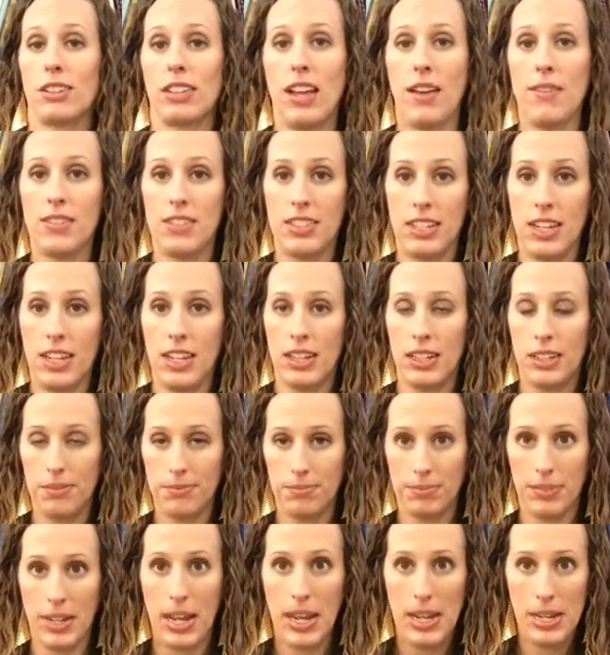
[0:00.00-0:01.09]
lipstick,
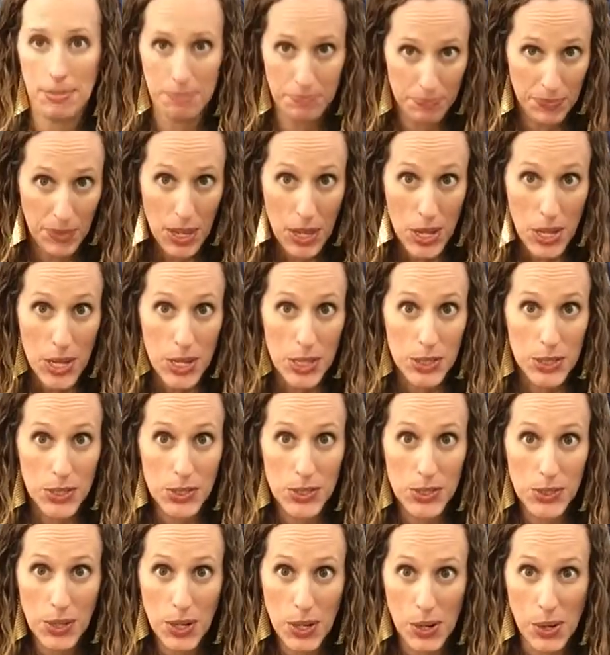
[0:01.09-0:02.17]
okay?
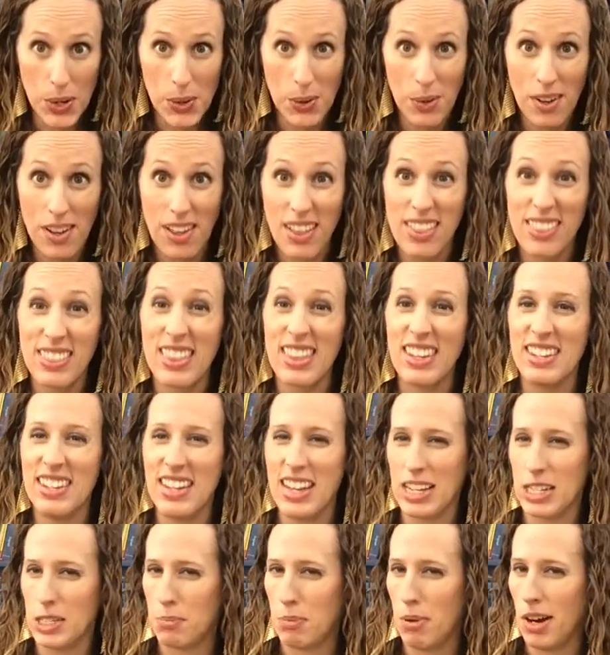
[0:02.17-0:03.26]
So the
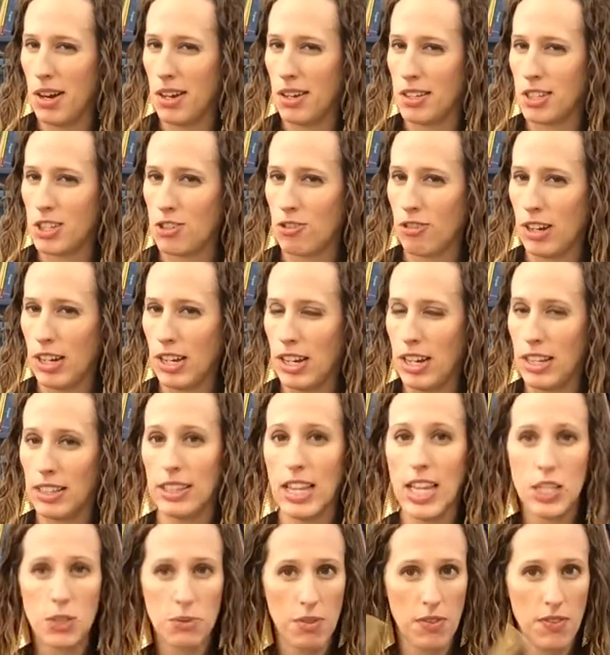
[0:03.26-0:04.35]
next part is tricky.
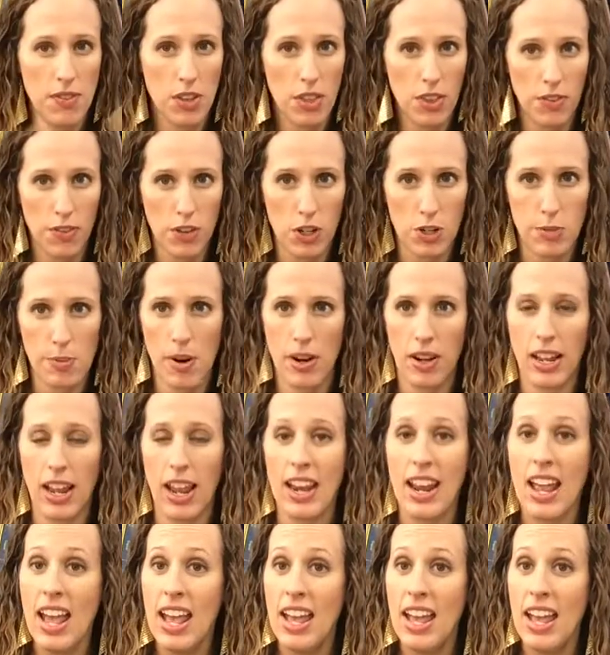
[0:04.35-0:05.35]
Let's review the first part again.